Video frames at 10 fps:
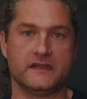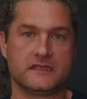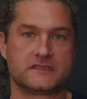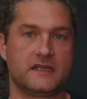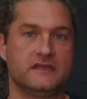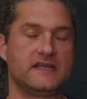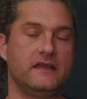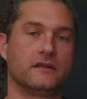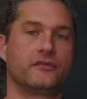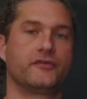this is
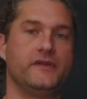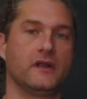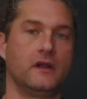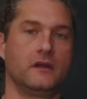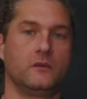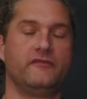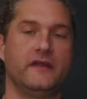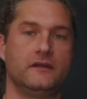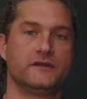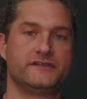either through your hardware
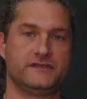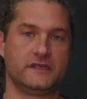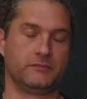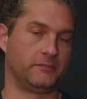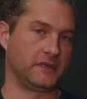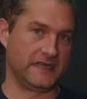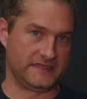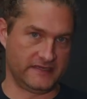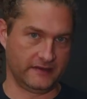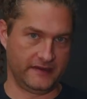vendors using
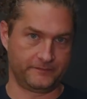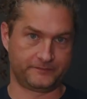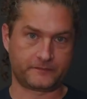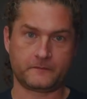proprietary